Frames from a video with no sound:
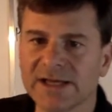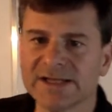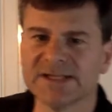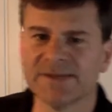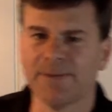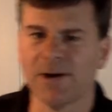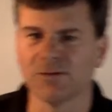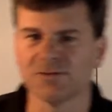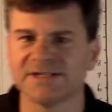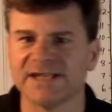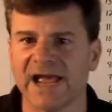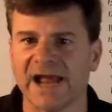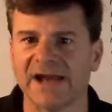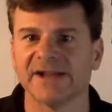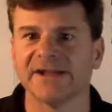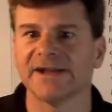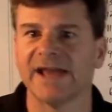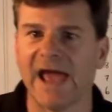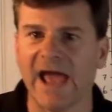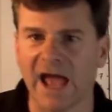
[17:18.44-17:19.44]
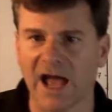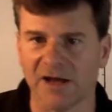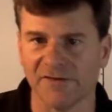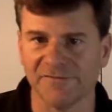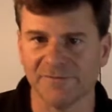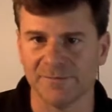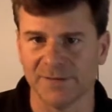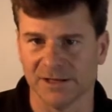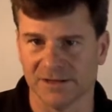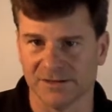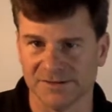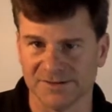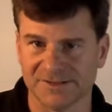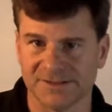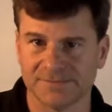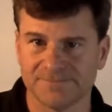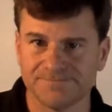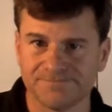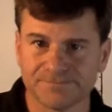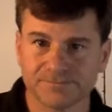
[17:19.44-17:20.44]
it's about 10.5 mils.
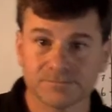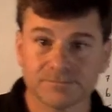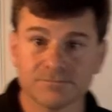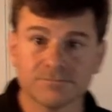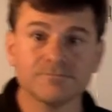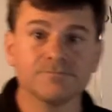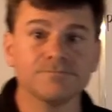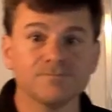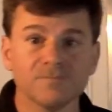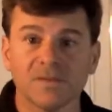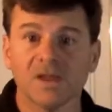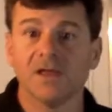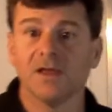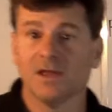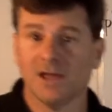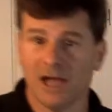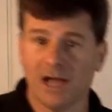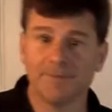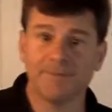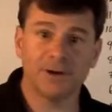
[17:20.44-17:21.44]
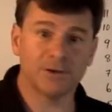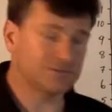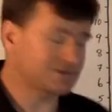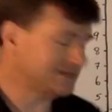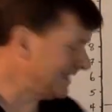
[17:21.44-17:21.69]
About